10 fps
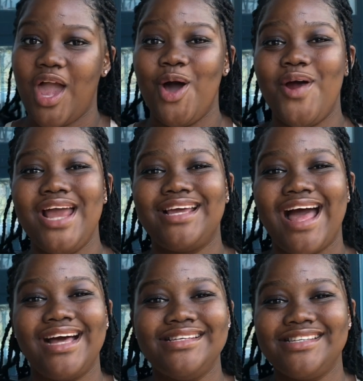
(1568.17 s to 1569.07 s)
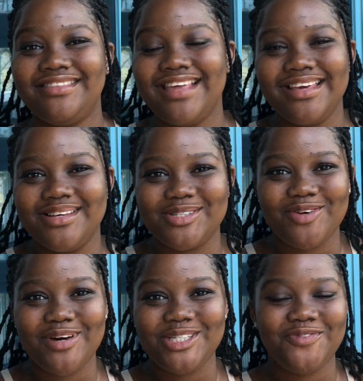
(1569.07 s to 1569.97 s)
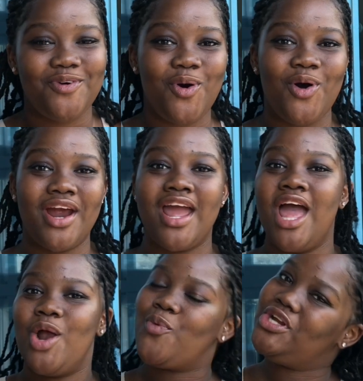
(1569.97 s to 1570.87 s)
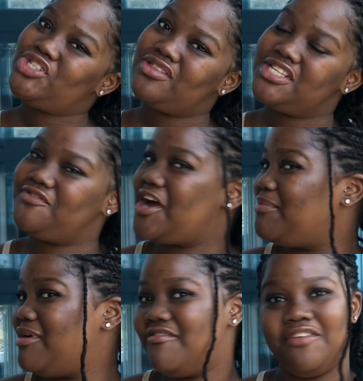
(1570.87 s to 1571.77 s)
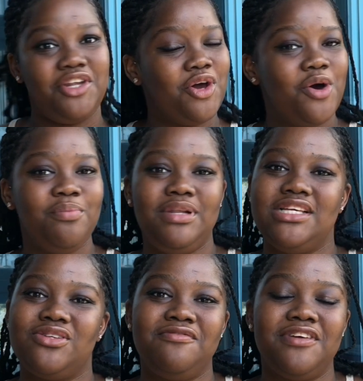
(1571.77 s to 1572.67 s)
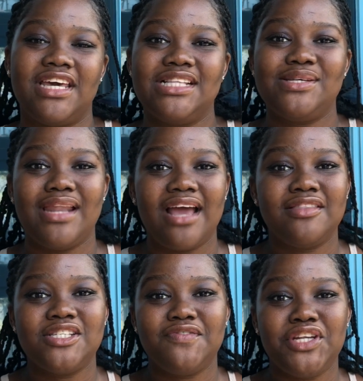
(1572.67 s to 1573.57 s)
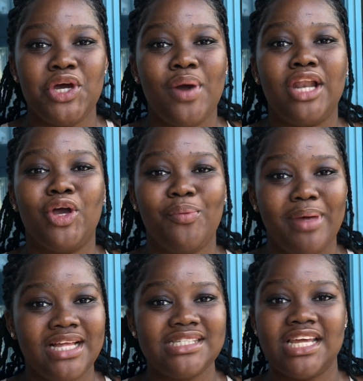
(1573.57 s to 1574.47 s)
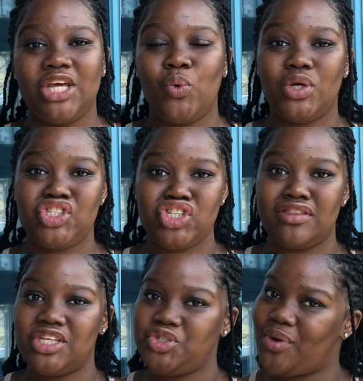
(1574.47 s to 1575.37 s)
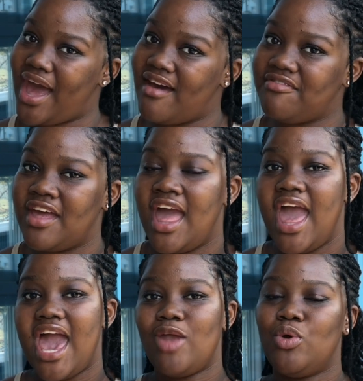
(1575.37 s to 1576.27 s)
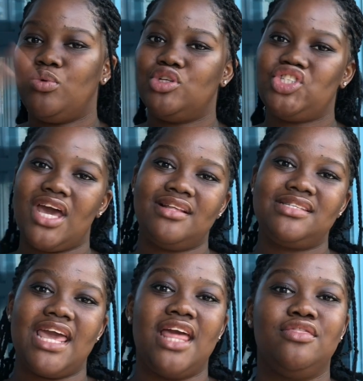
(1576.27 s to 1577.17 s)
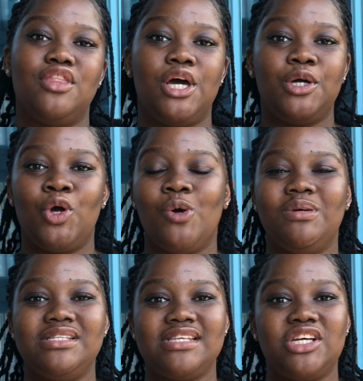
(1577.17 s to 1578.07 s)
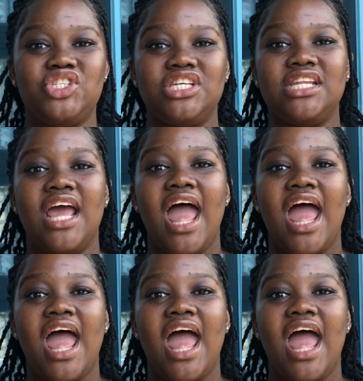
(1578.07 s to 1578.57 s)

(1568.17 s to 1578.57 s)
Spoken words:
Alright guys, thank you so much for reaching this far in my video. Please don't forget to like this video and comment any question that you have, and we will chat in the comment section.